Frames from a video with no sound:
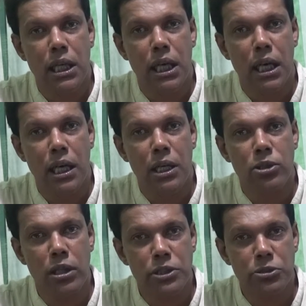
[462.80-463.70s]

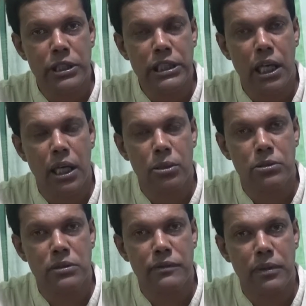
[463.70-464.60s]
got Rita
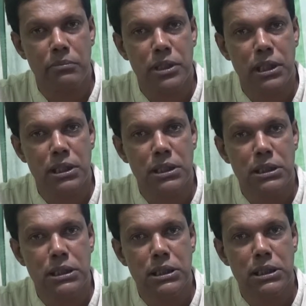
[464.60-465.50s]
out from the
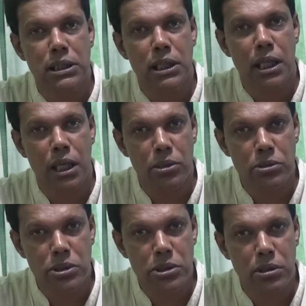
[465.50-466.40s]

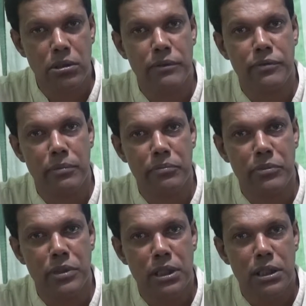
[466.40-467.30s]
house or from
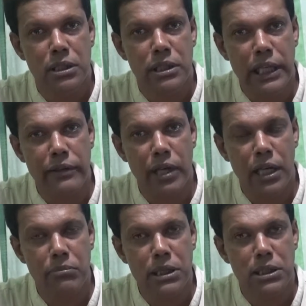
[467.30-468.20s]
the
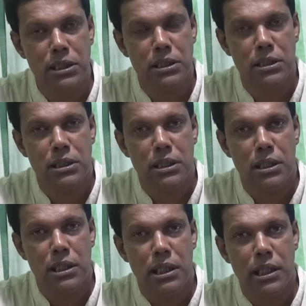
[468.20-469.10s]
environment.
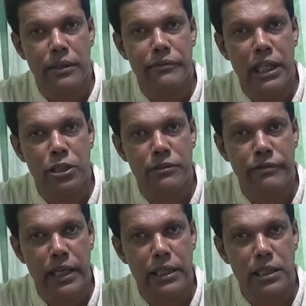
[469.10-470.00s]
We had to
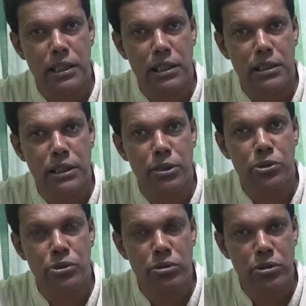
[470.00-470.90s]
find new
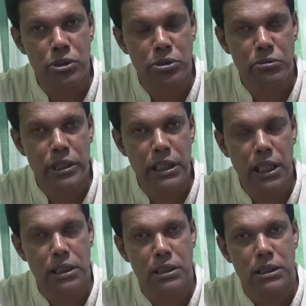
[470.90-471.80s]
schools to
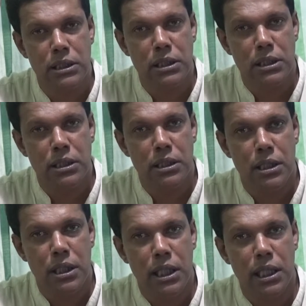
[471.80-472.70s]
Rita,
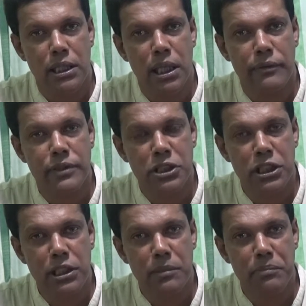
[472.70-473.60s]
and after
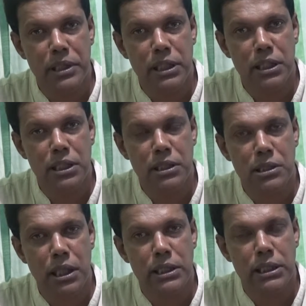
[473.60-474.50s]
she completed her
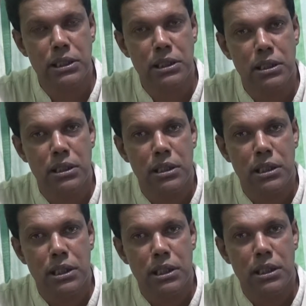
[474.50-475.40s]
studies,
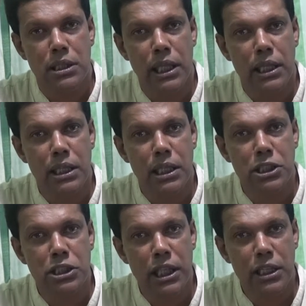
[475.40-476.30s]
then
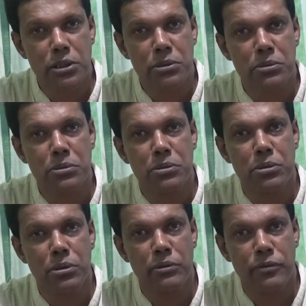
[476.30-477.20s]
she had to
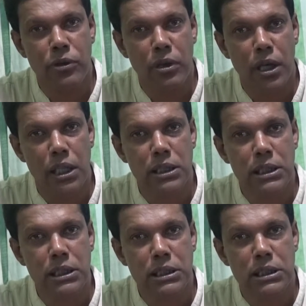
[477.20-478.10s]
go for other